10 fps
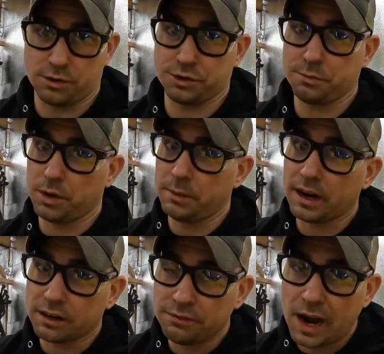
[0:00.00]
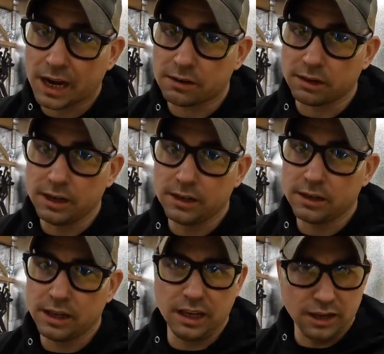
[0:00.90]
just put it back to
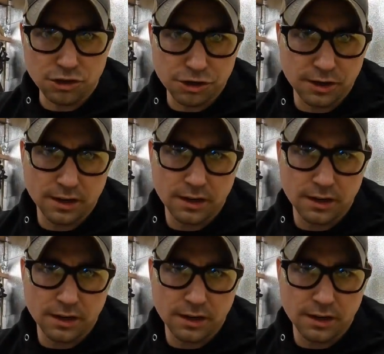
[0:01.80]
factory-ish